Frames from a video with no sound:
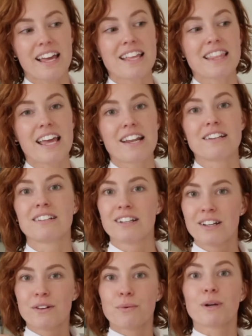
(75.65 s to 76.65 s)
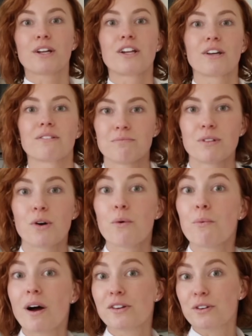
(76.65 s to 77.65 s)
and then we're gonna go
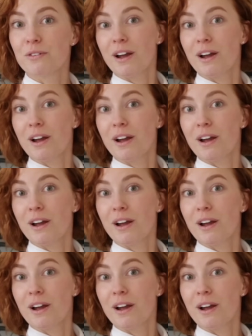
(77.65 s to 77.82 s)
wander